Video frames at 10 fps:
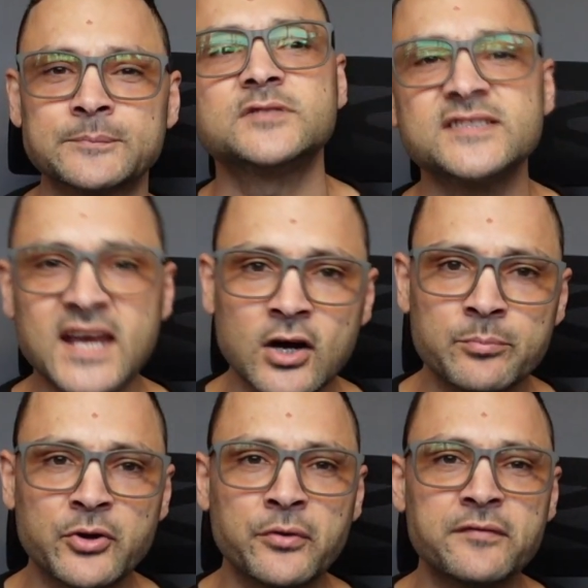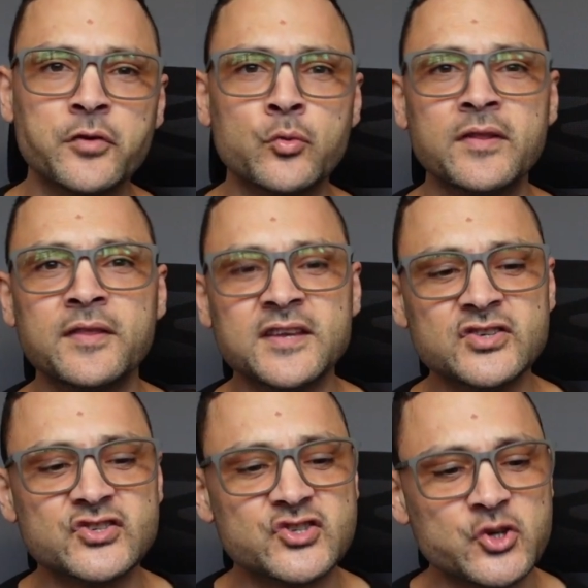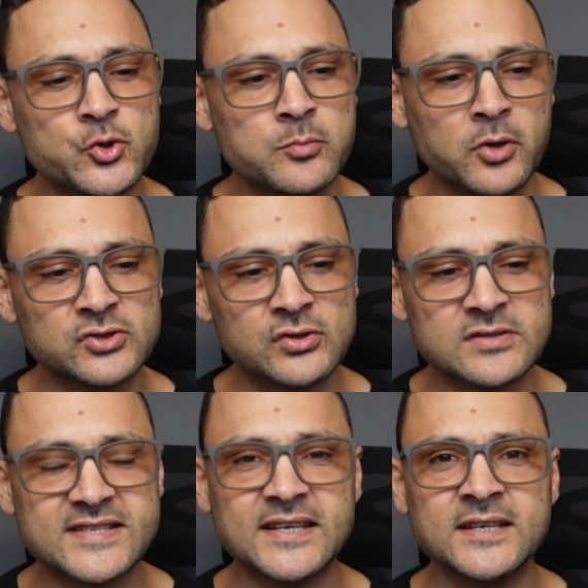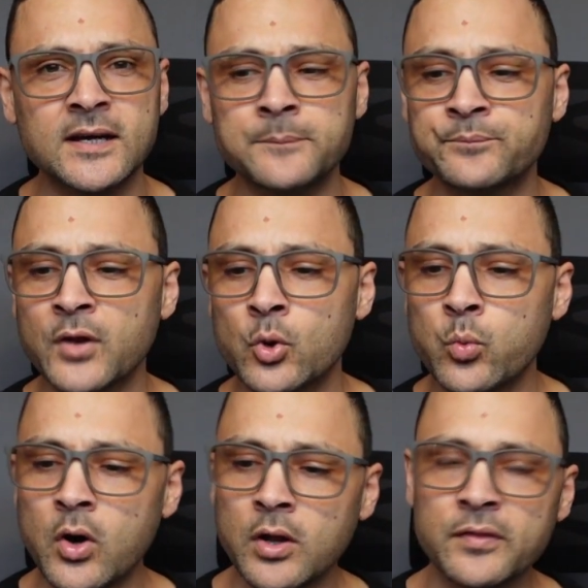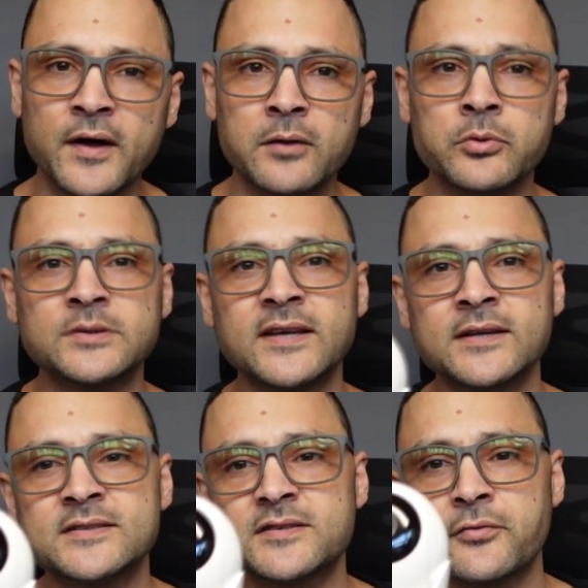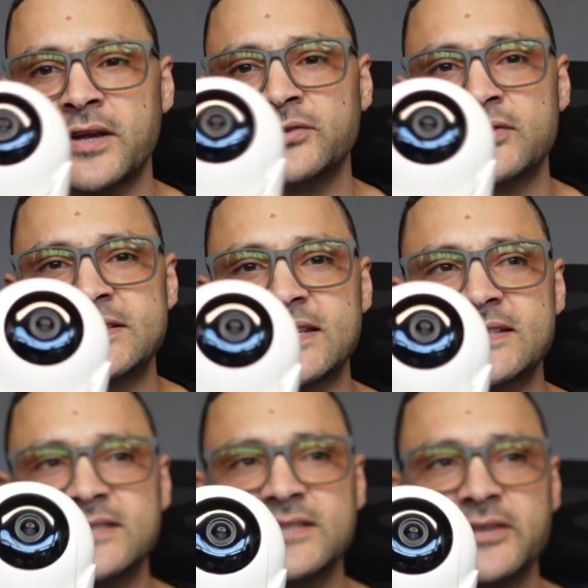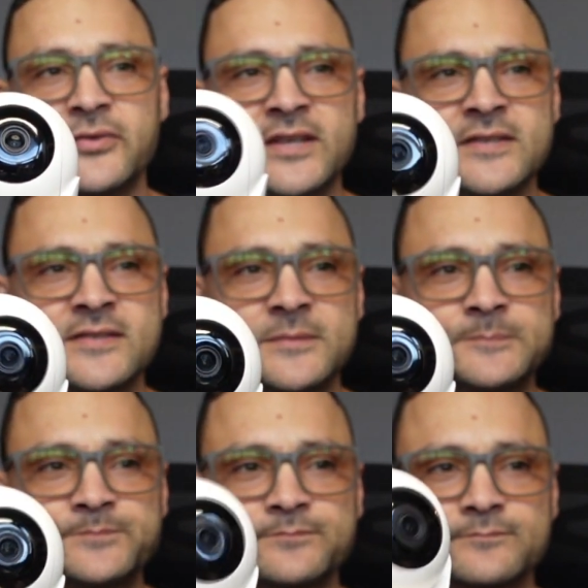Today I'll be reviewing these two models here, one that rotates 360 degrees